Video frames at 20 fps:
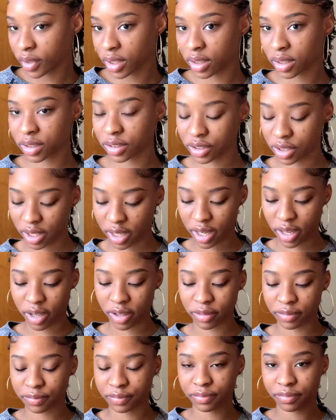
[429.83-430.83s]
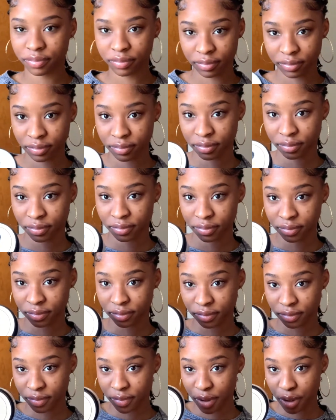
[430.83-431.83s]
Check out
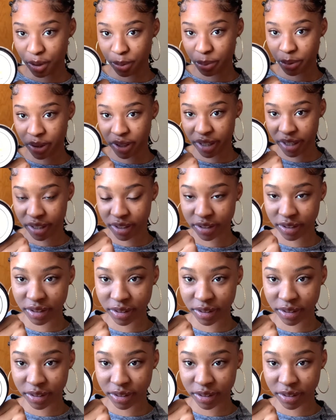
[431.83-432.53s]
her brand.